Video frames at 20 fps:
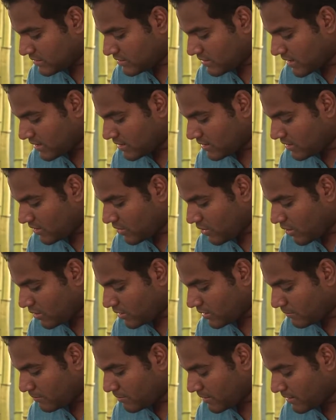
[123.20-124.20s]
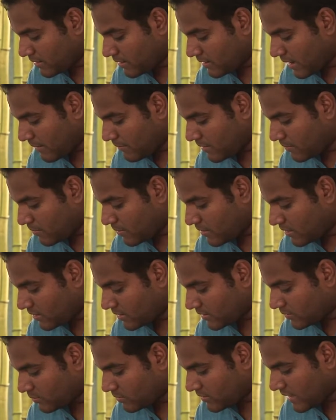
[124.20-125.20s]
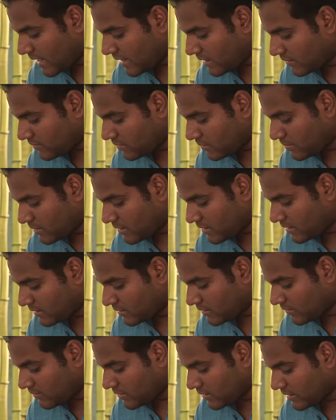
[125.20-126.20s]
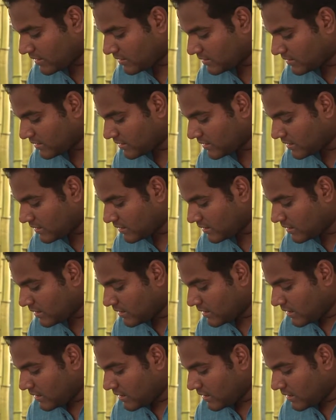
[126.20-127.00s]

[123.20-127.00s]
trend in contemporary Tamil politics with that of the politics of the yesteryear,